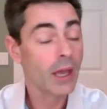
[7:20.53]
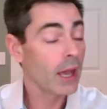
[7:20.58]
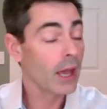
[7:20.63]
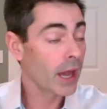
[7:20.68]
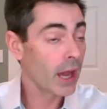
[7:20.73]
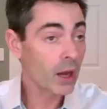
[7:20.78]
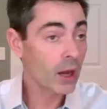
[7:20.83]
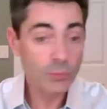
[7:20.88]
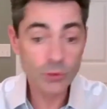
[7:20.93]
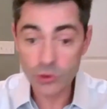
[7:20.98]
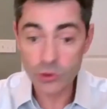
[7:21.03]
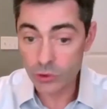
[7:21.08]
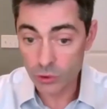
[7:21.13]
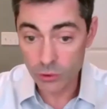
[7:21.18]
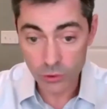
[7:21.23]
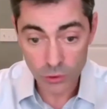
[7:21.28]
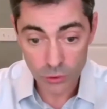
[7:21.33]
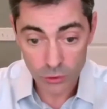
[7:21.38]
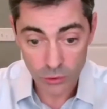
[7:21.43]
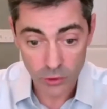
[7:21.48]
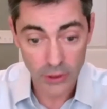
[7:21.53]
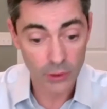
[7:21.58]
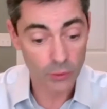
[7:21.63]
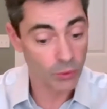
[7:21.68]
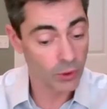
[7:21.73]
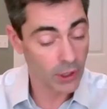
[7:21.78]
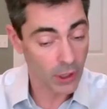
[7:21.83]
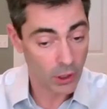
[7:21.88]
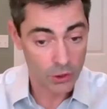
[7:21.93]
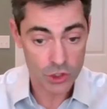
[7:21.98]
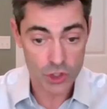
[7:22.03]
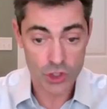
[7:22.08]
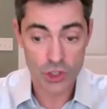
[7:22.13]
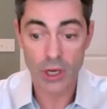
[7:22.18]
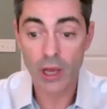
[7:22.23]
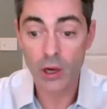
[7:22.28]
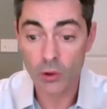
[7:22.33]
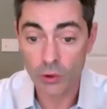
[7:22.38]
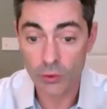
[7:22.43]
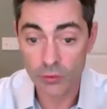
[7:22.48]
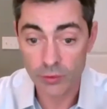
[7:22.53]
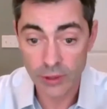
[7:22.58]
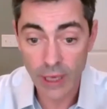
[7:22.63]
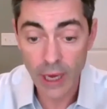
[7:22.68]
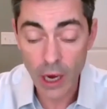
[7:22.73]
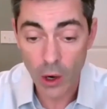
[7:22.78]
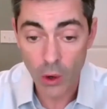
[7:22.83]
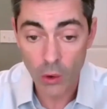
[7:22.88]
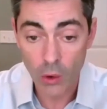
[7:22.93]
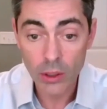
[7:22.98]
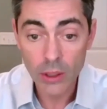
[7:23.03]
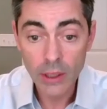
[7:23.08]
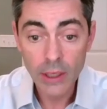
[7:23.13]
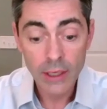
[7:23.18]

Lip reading: absolutely without a shadow of a doubt